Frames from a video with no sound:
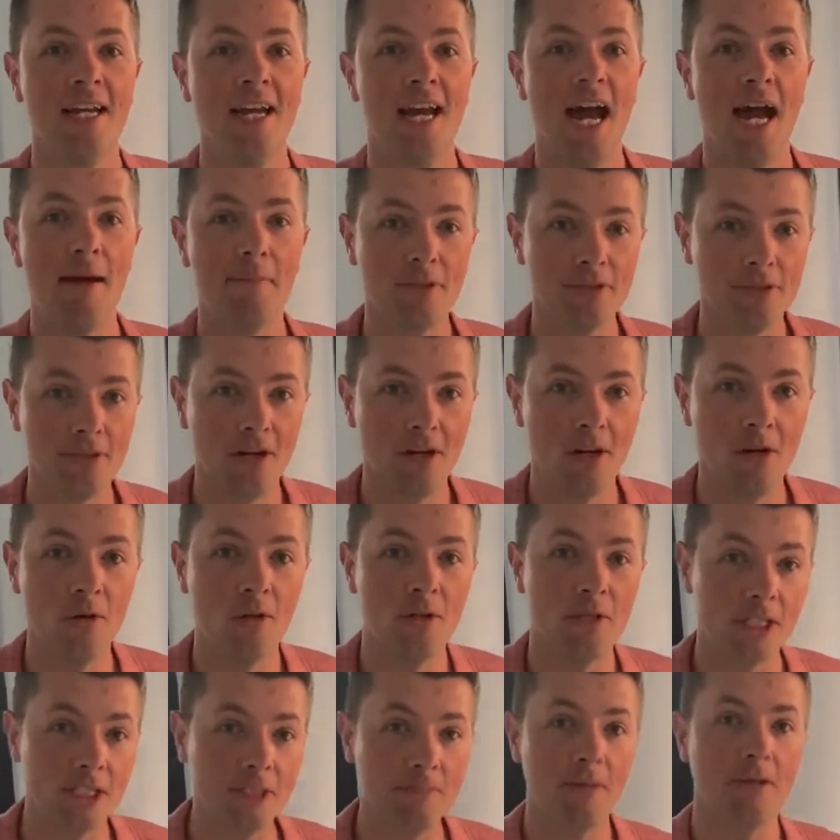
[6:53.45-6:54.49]
Amazon or
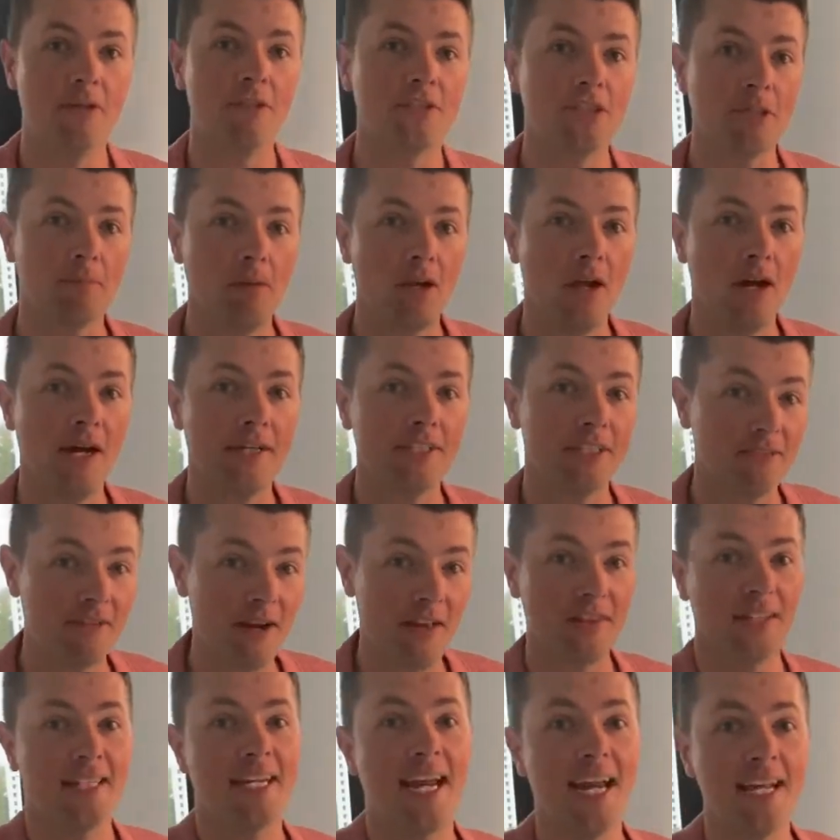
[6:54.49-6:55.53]
the experienced suppliers are
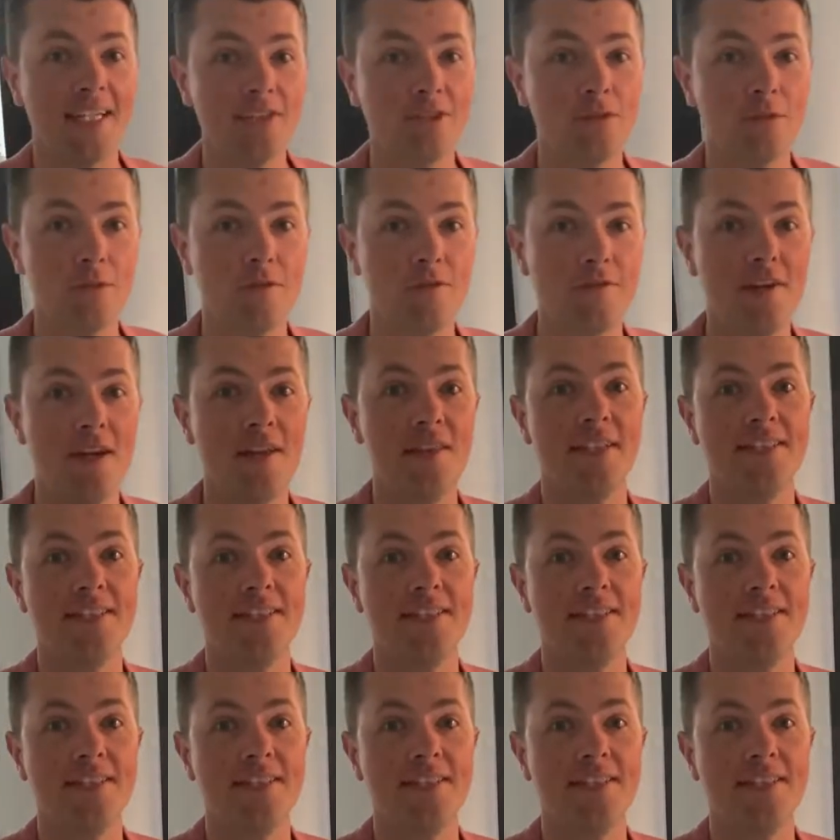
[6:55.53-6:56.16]
at the Canton Fair.